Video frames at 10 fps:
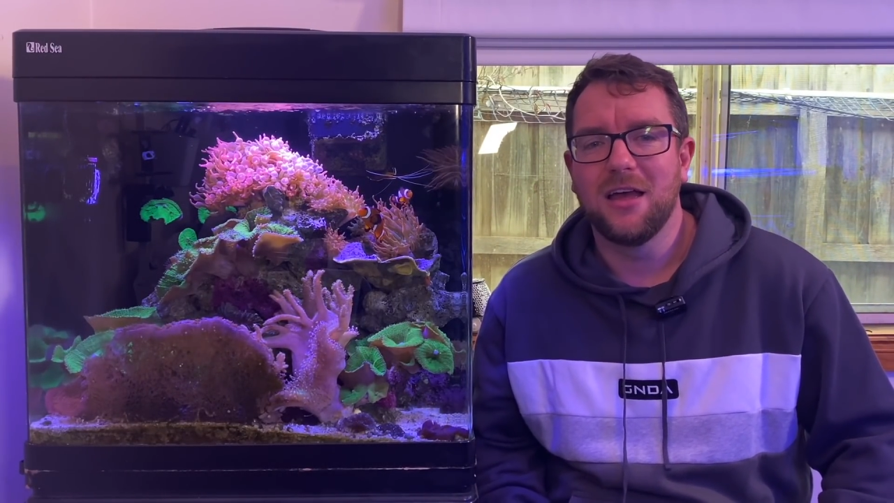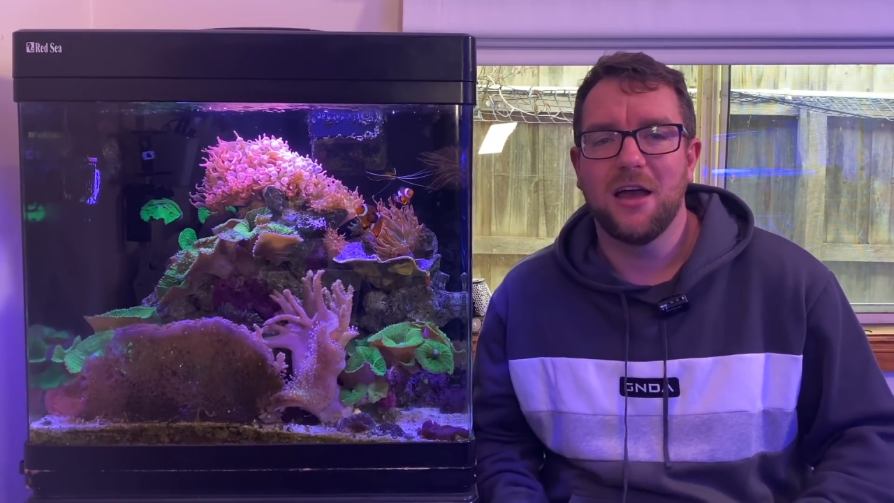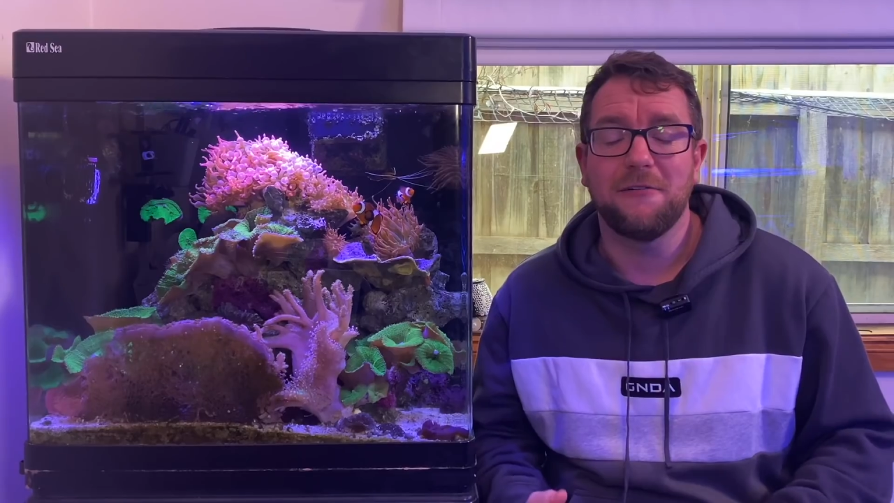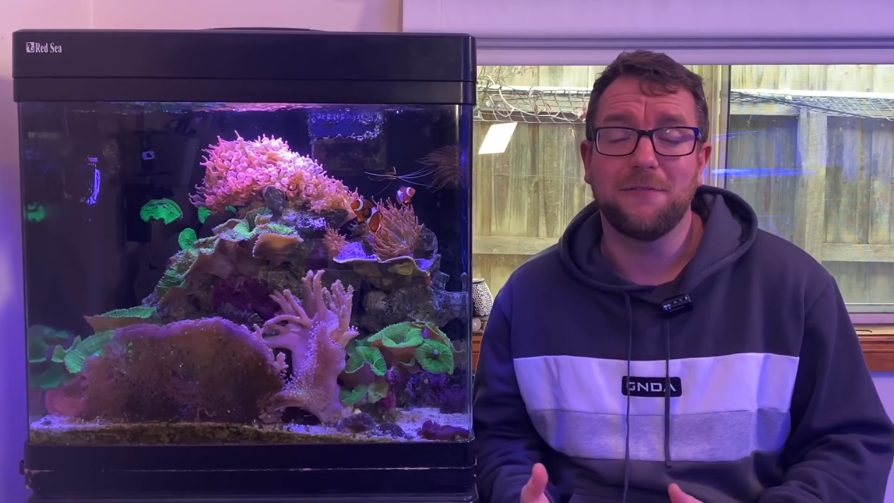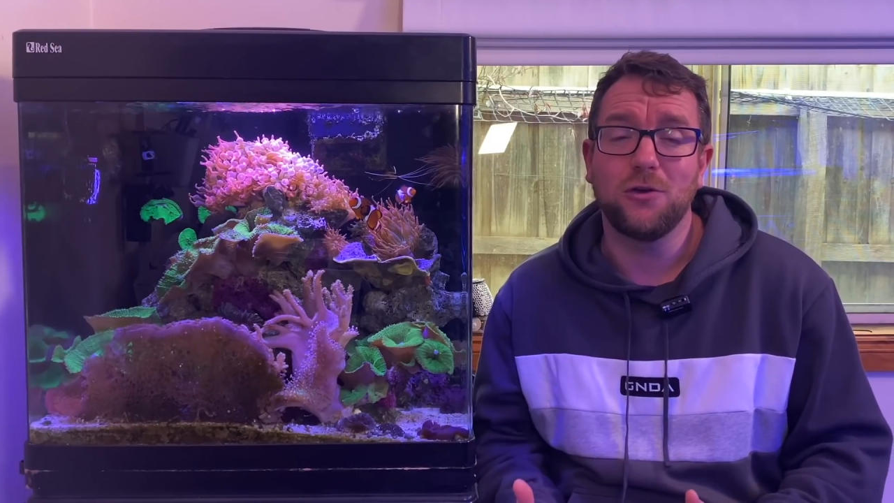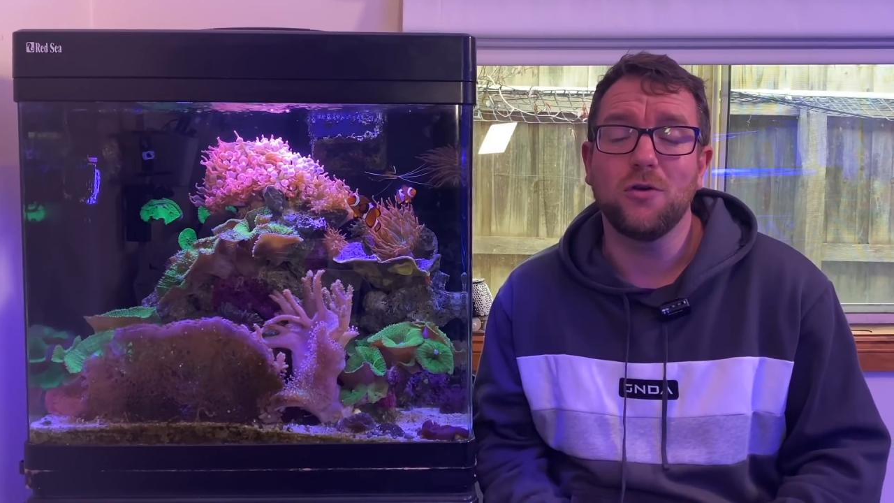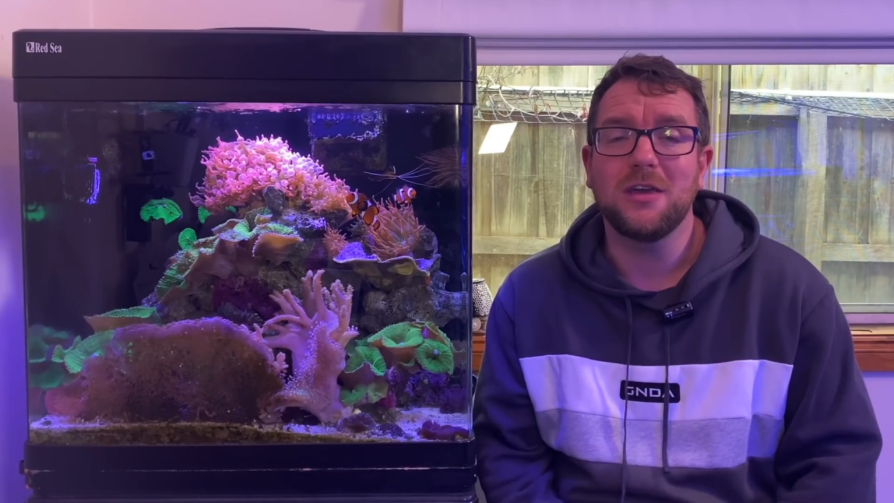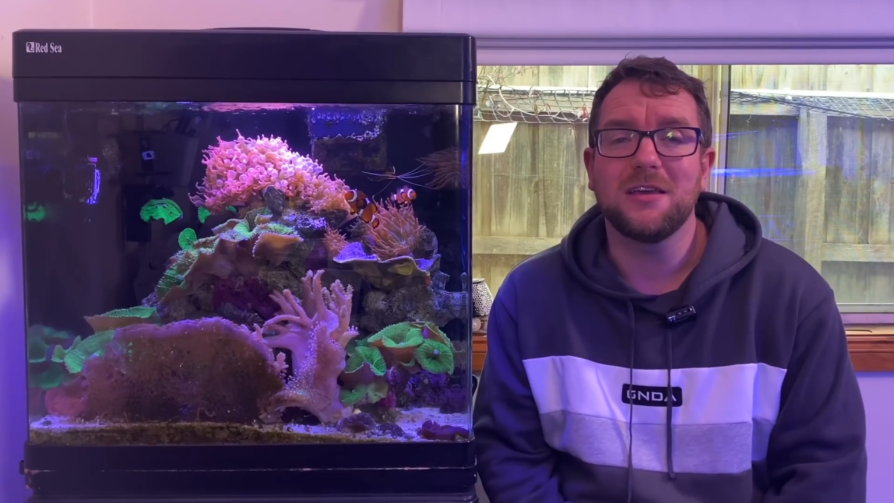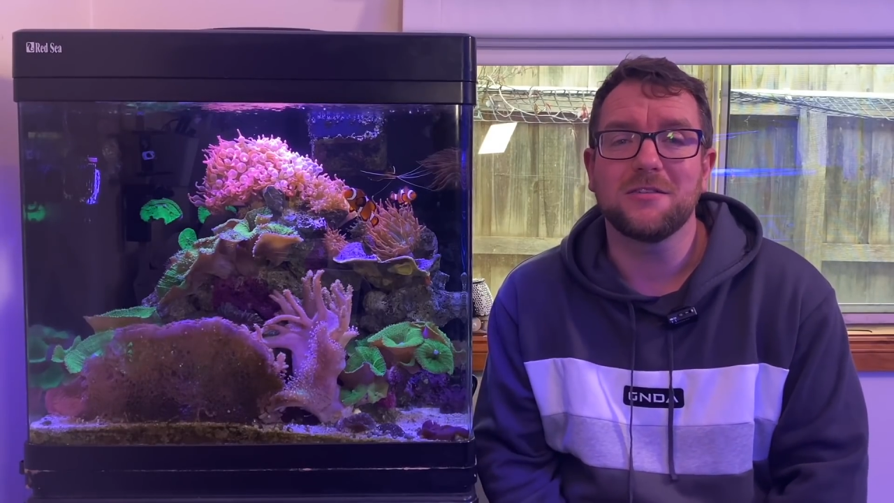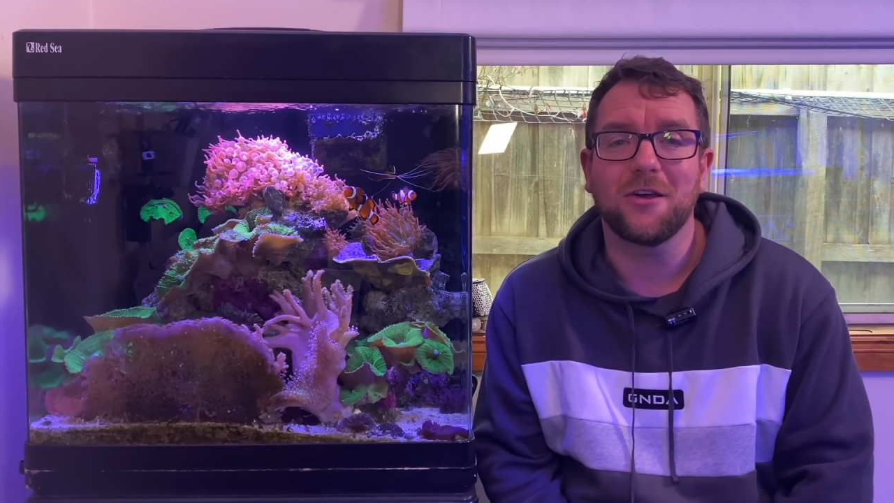A few
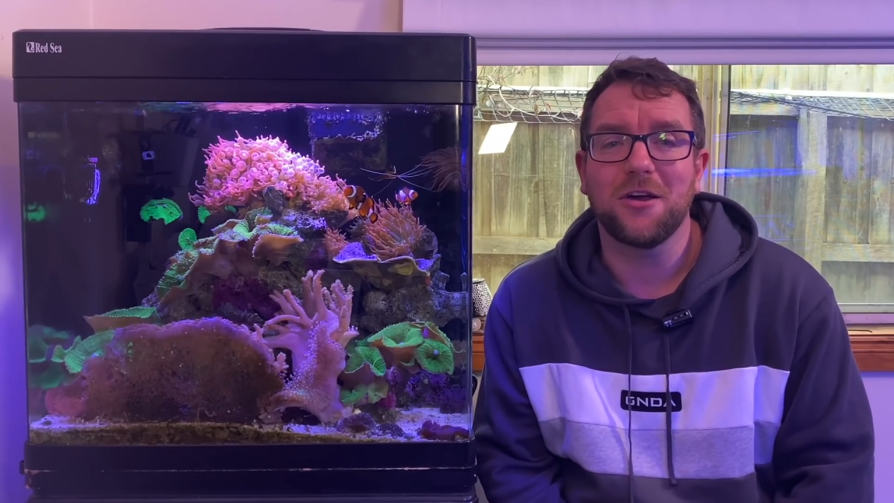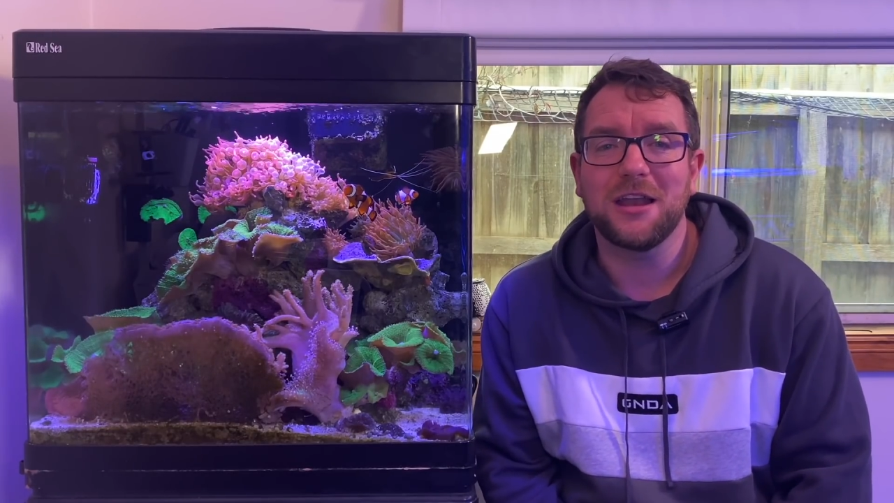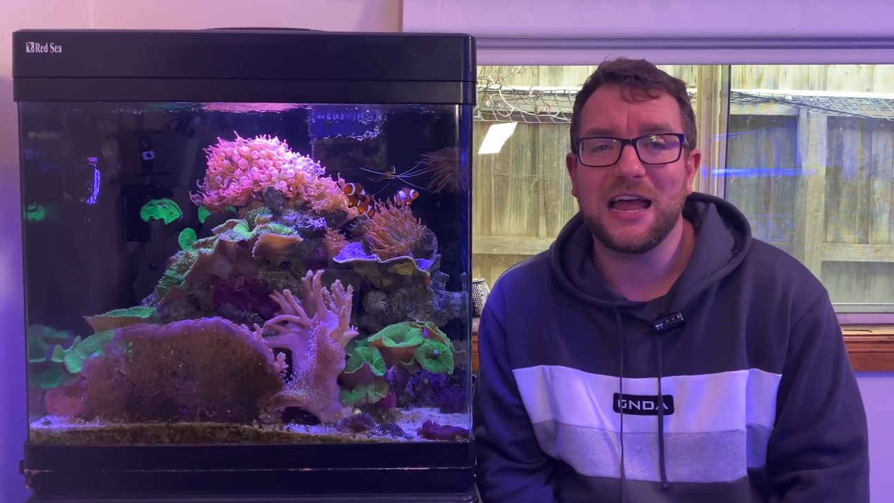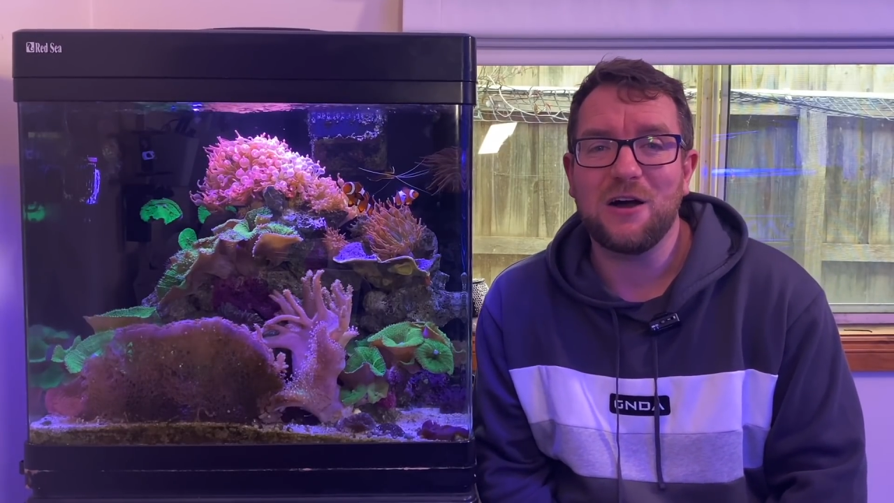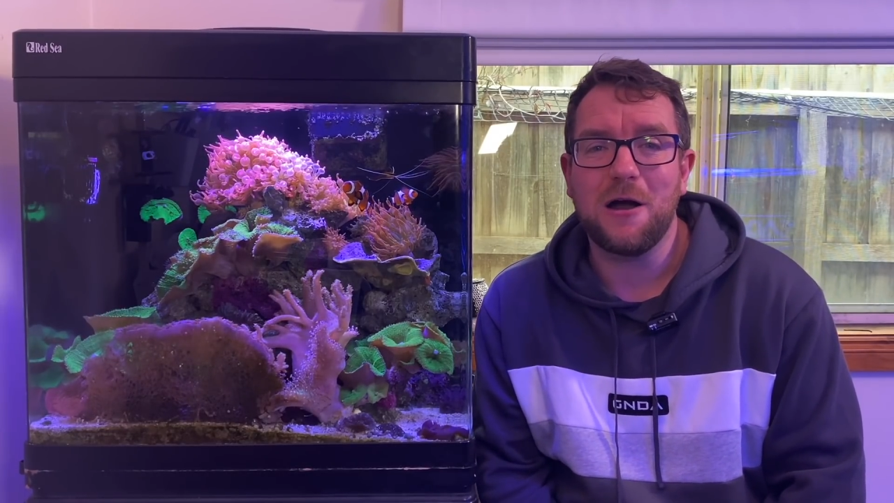years ago now,